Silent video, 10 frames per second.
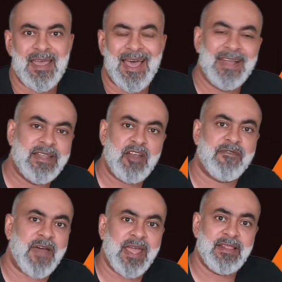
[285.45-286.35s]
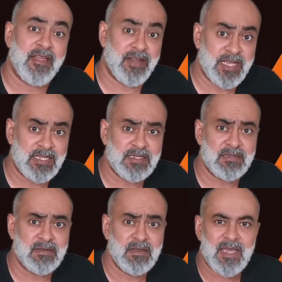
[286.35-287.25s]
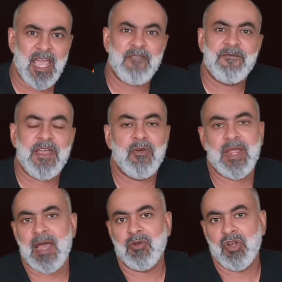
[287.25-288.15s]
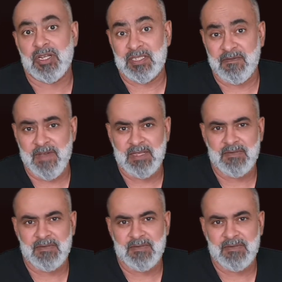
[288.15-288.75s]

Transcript: identifying their needs, and figuring out cost-effective